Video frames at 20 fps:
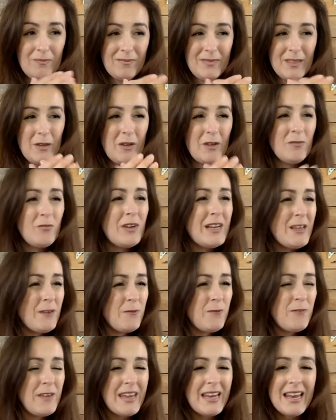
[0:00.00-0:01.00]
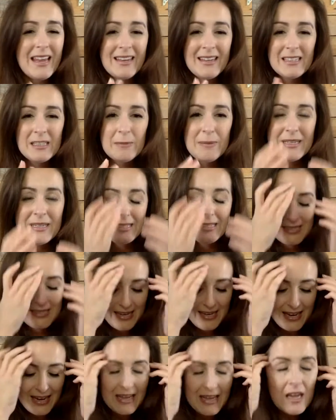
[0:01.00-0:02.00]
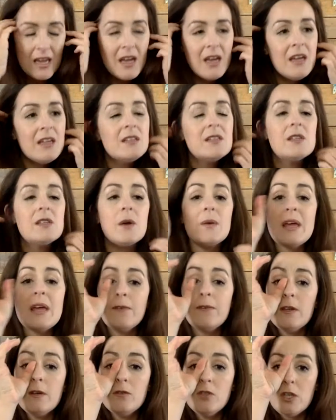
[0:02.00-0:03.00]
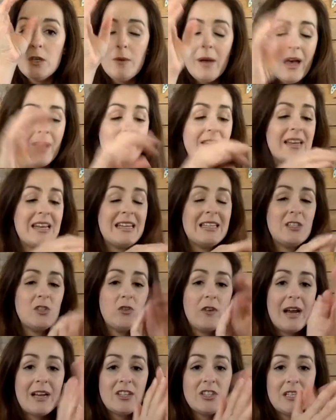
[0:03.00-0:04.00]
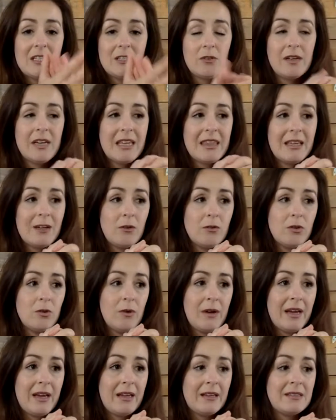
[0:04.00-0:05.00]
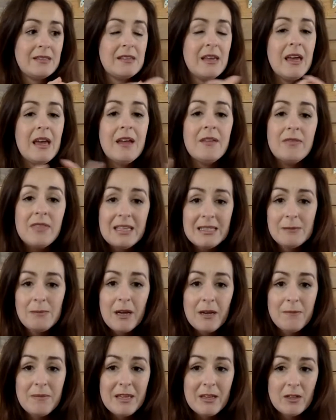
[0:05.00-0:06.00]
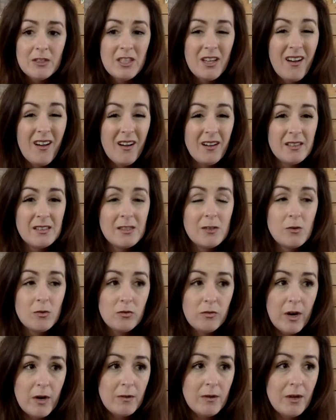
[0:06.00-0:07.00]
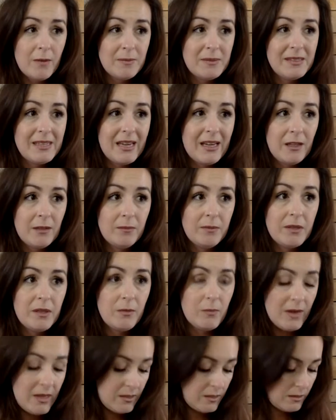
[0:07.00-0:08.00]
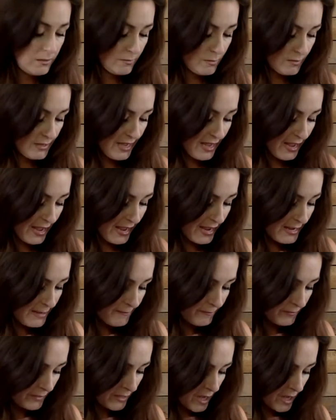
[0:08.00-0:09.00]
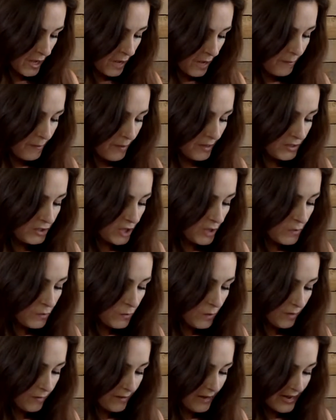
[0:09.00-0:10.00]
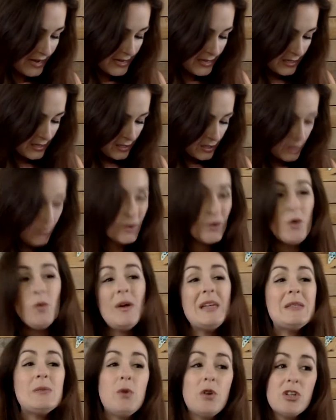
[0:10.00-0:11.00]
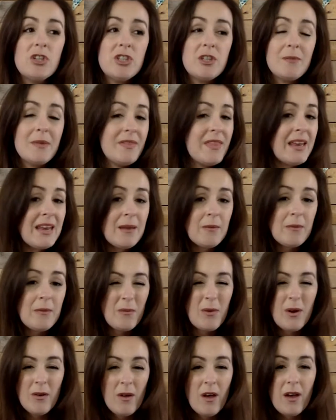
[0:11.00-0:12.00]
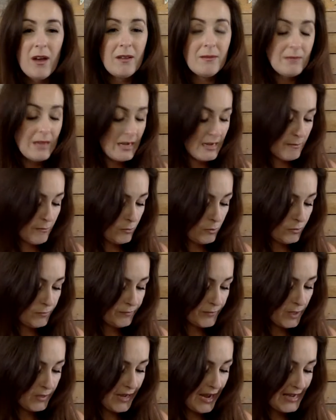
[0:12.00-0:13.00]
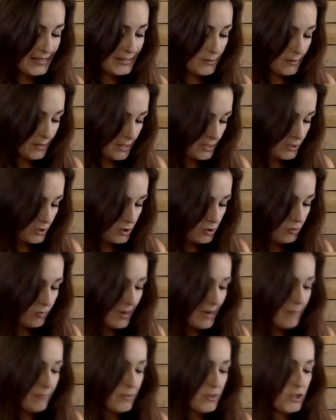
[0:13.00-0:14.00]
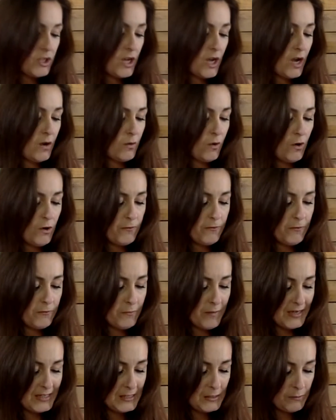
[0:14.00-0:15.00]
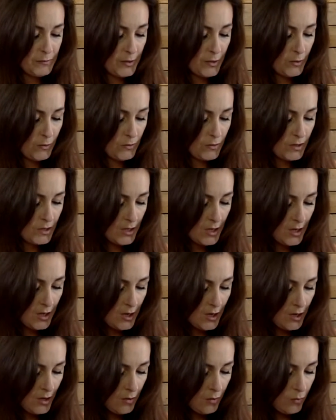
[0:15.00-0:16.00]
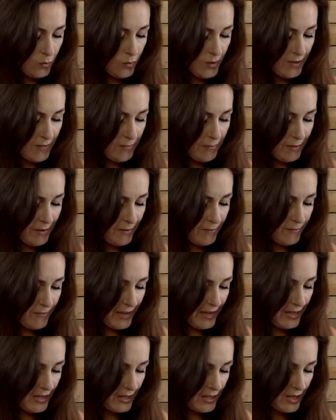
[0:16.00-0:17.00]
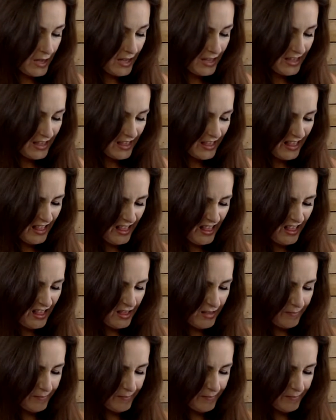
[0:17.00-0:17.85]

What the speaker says: you can really feel it, and it's a bit stingy. So if you do have any scratches or anything on your hands, this might be good to ask your grown-ups to help you with, okay? But don't worry, you can always wash them and then it won't hurt anymore. Okay, so I'm going to scrape the dough off of my spoon with my finger. Ugh.